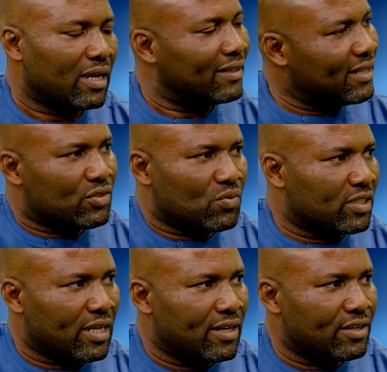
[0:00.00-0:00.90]
And that's what
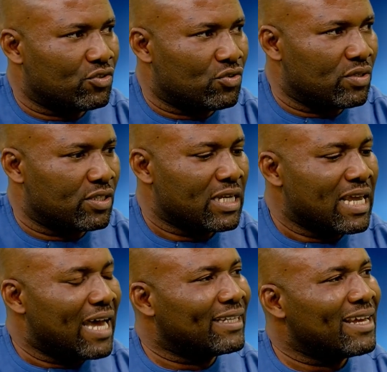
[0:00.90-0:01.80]
China is doing.
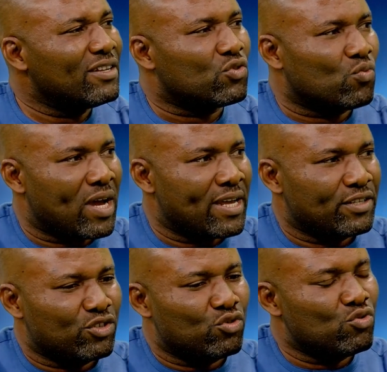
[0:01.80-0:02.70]
And that is why
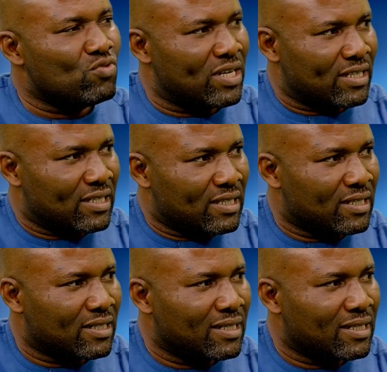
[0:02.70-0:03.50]
the US